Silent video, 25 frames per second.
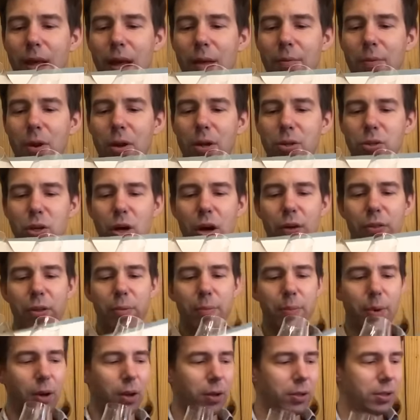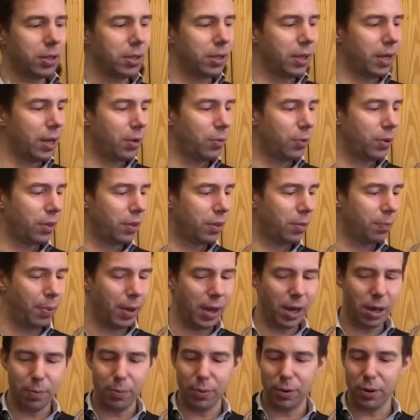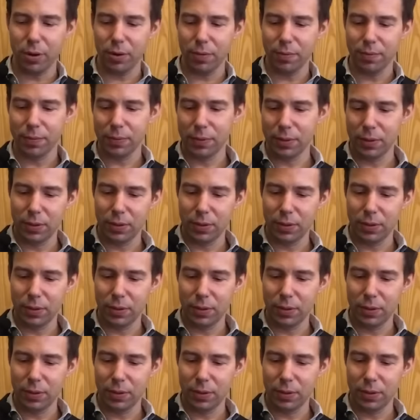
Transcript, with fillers: I'm not as on the ball today with the paper.